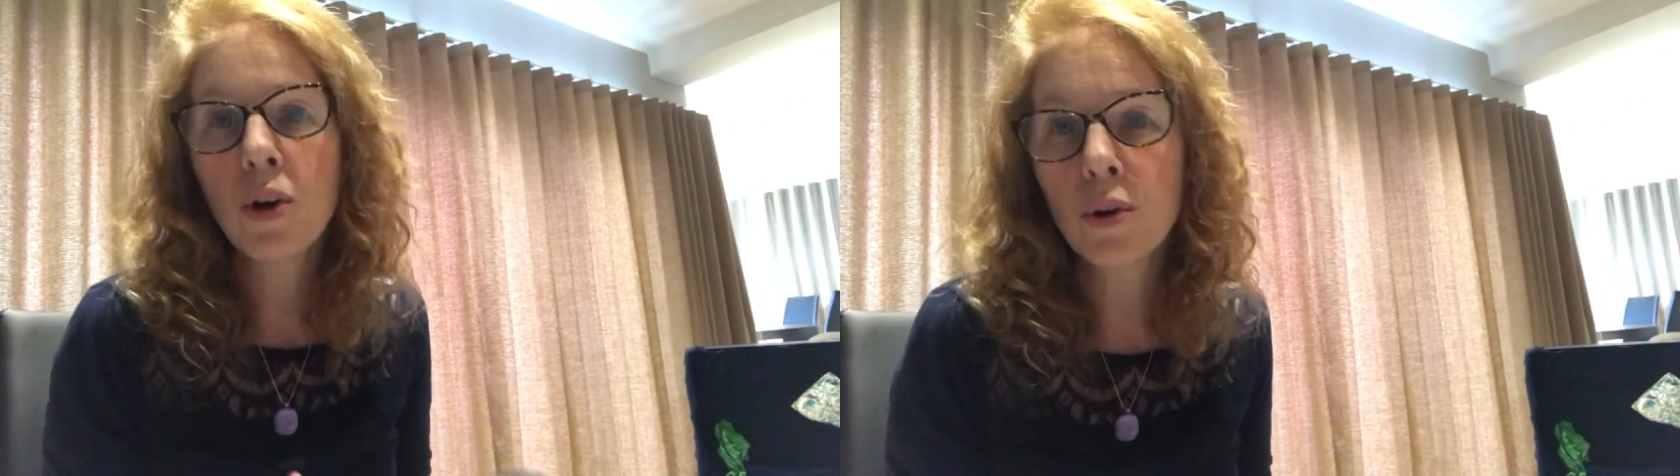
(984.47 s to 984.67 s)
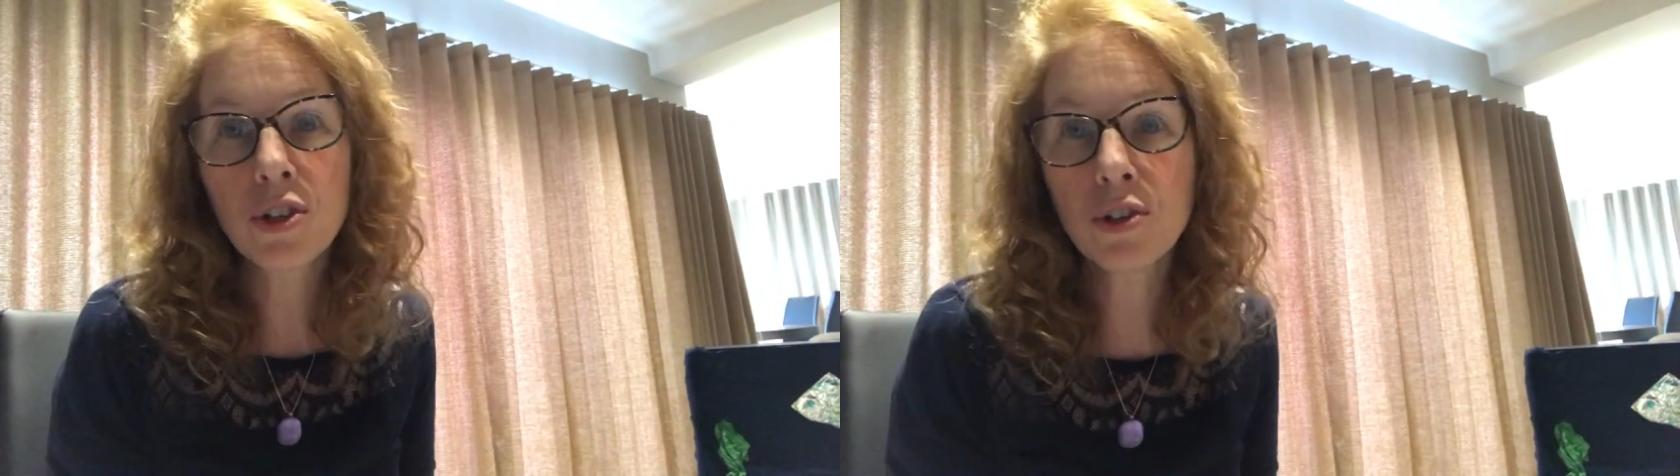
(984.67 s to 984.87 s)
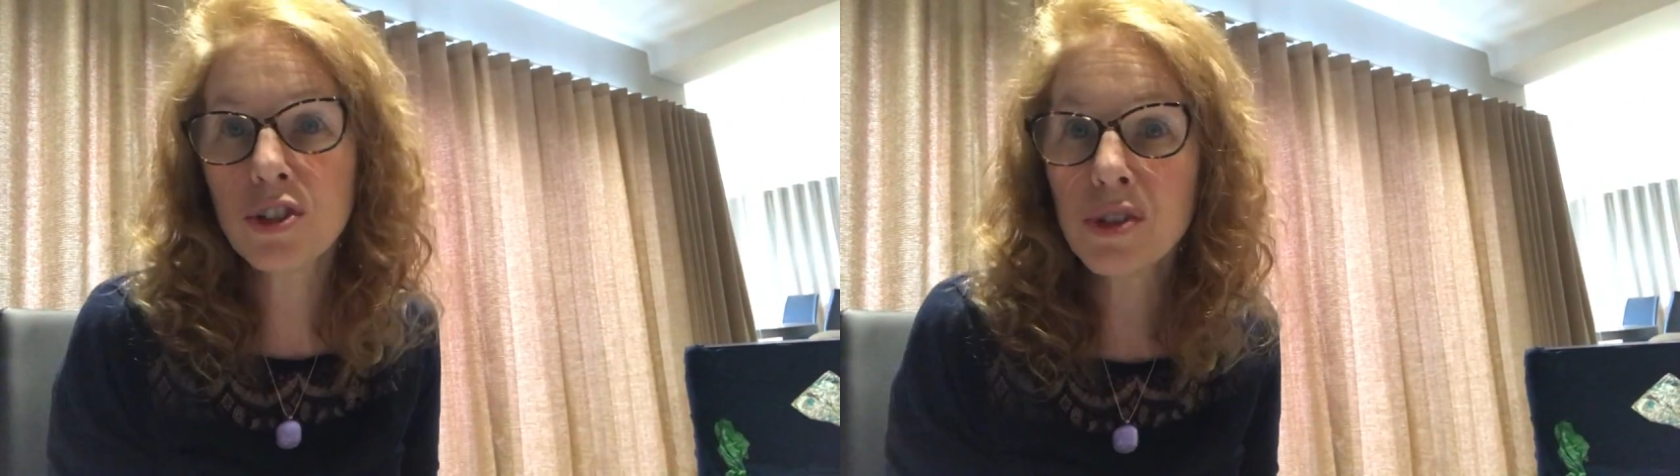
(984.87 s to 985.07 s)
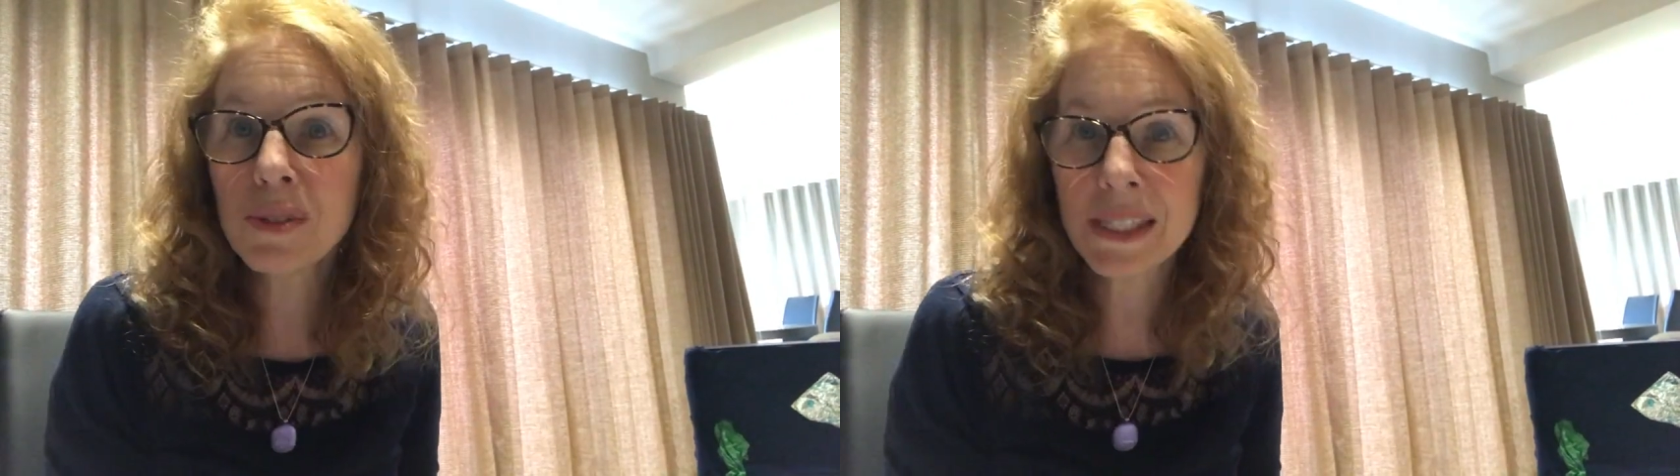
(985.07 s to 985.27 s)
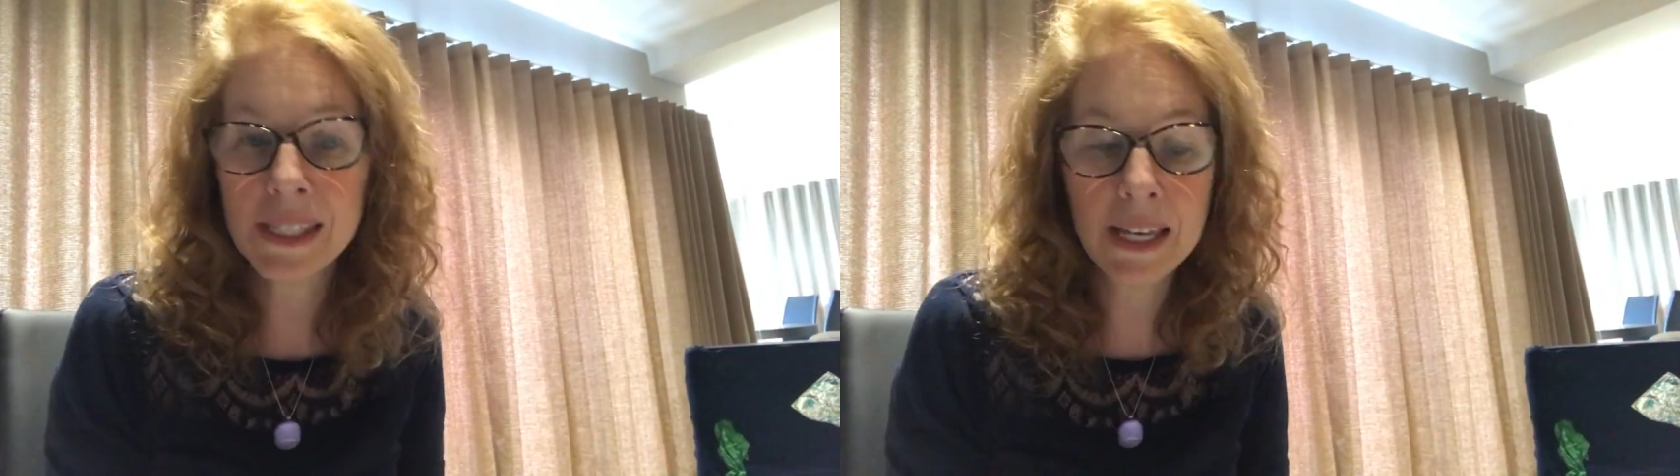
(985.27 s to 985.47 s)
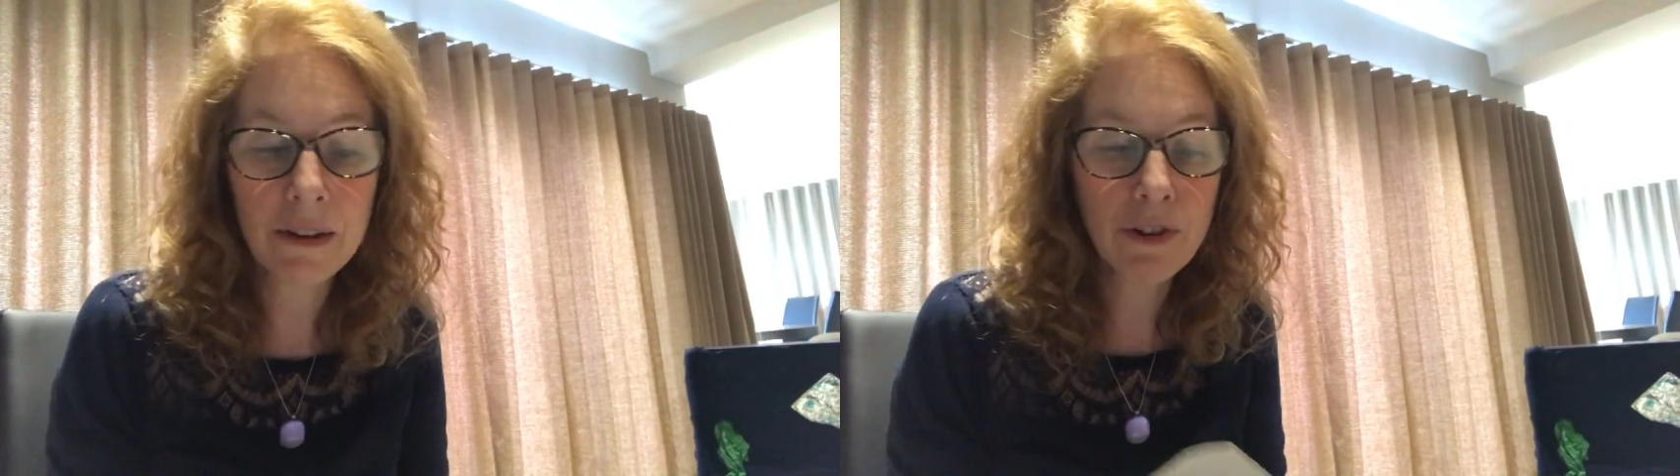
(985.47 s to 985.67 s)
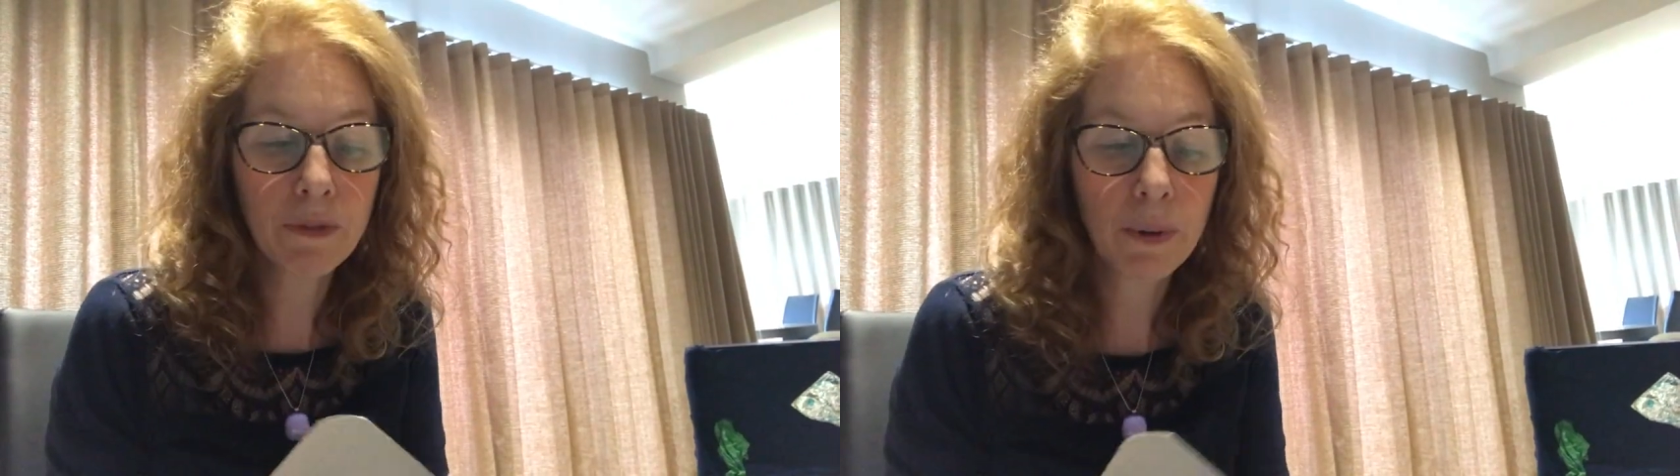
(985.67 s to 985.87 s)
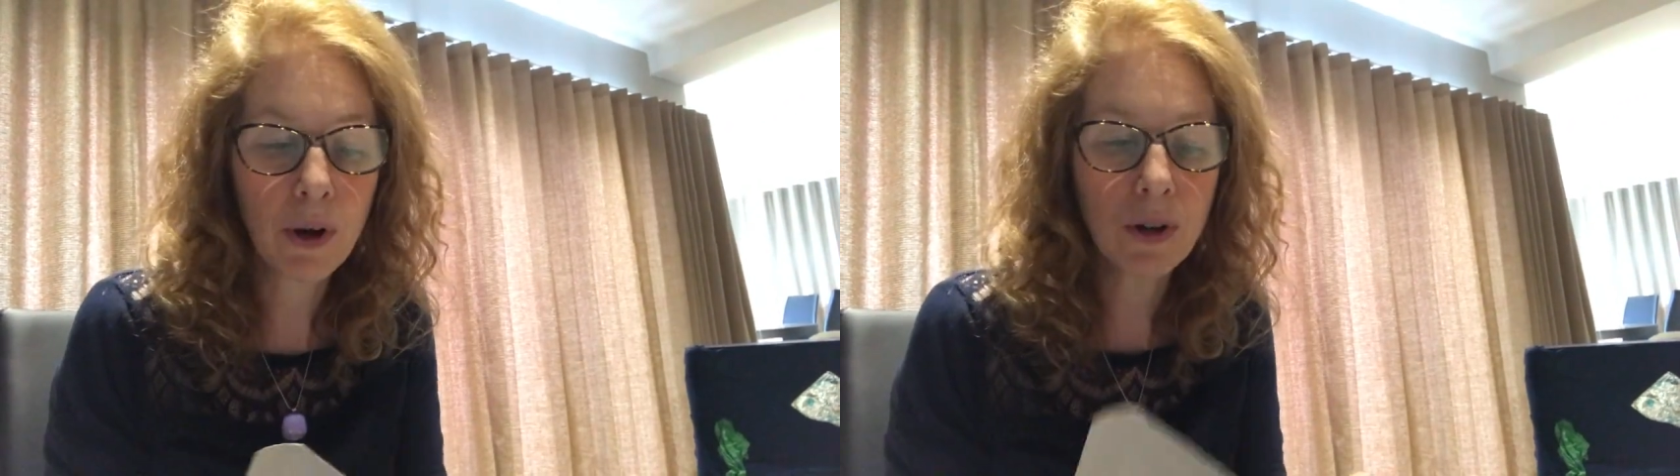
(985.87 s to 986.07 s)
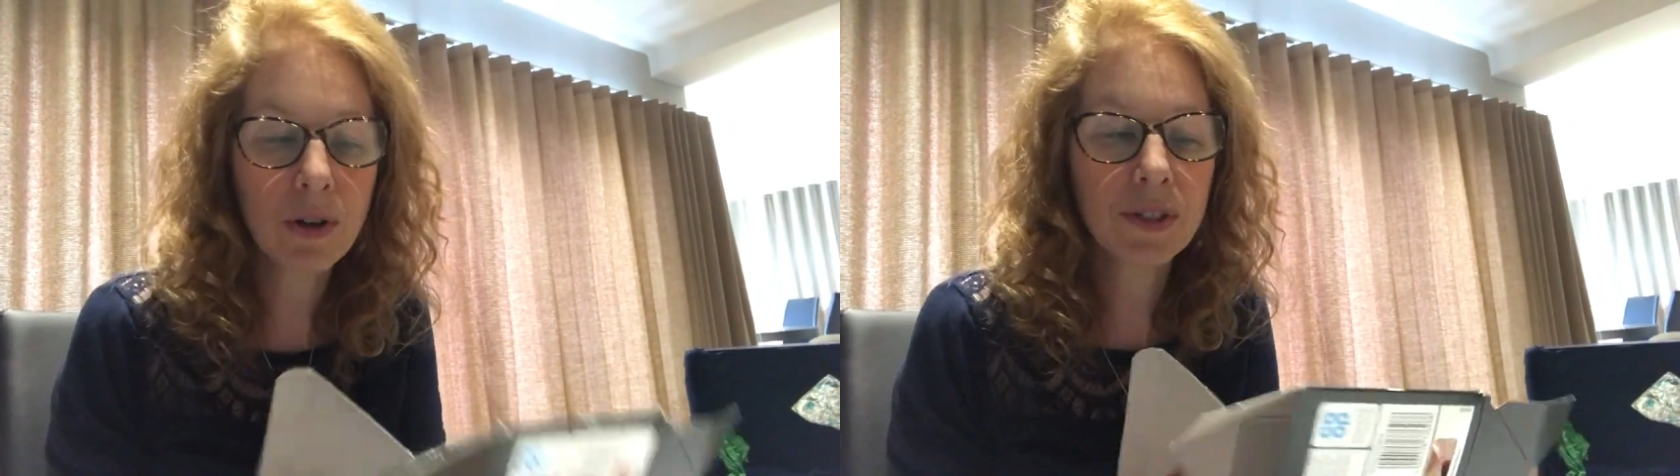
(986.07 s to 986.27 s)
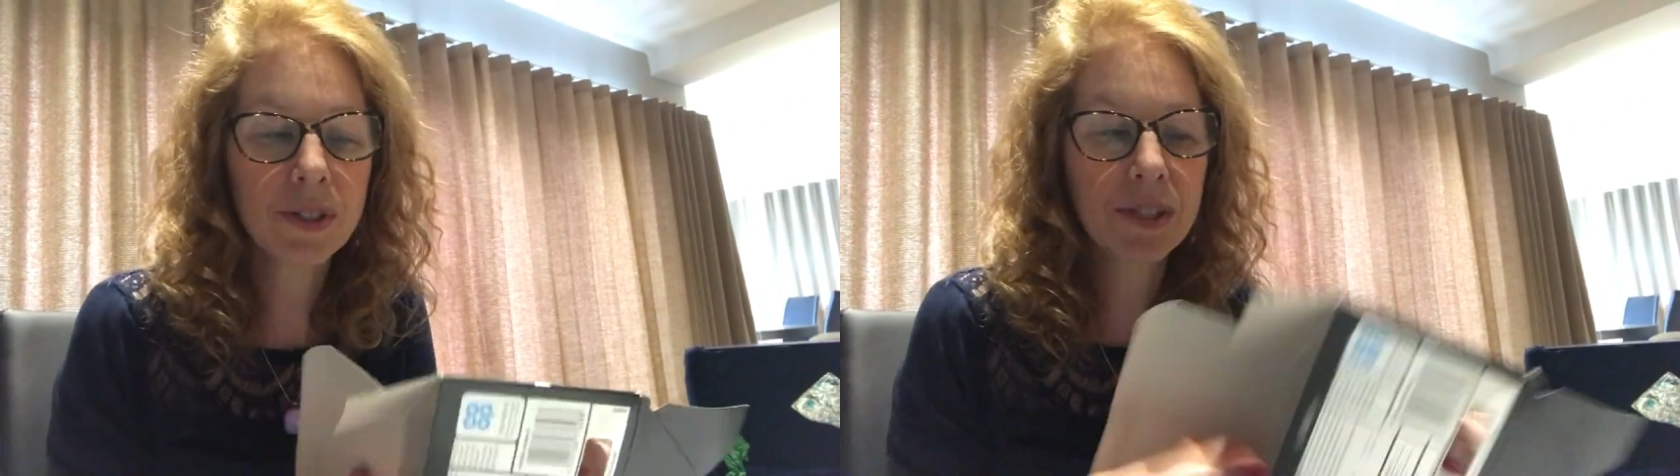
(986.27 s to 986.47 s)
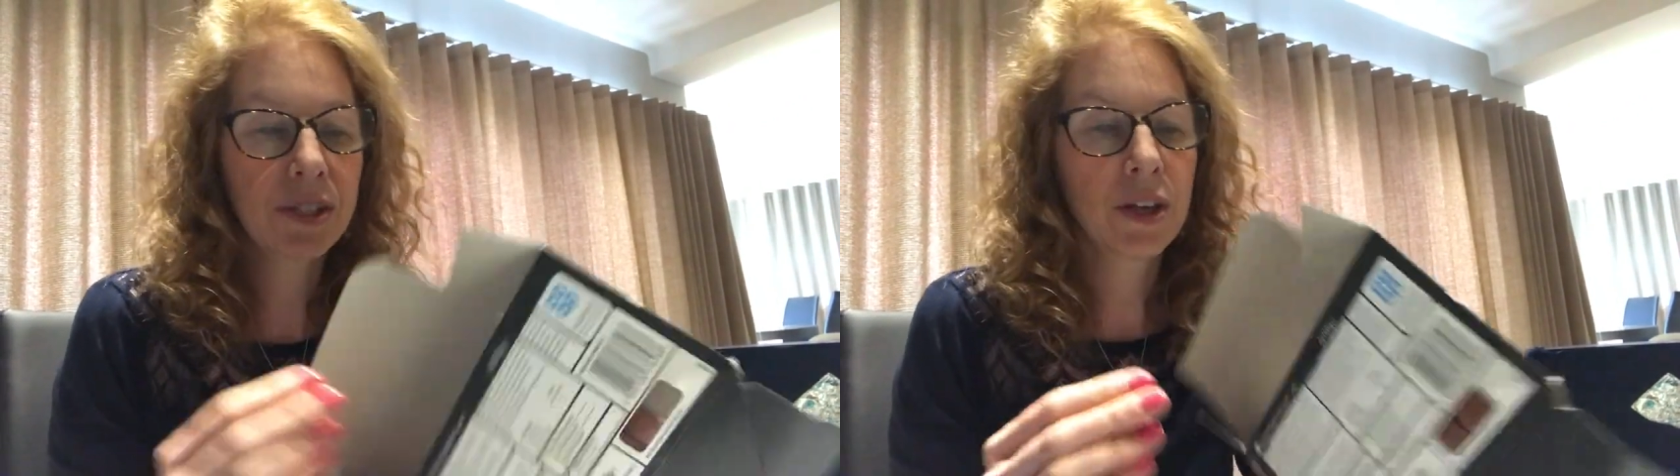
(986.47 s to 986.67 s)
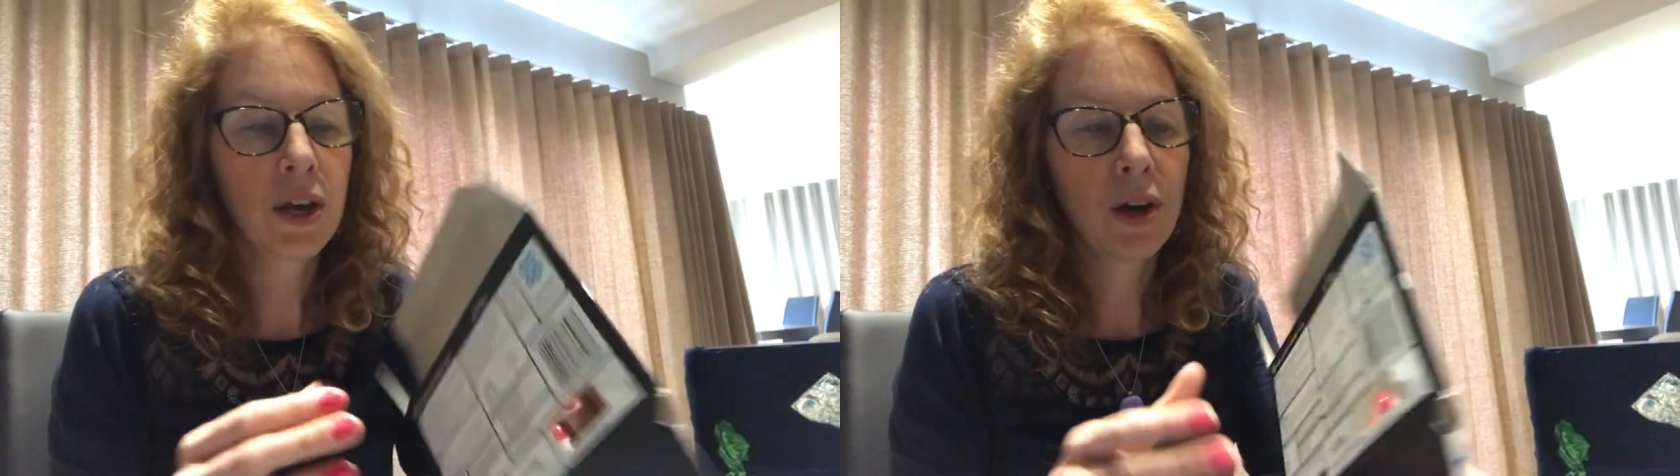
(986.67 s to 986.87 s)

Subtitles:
or you could use a cereal box,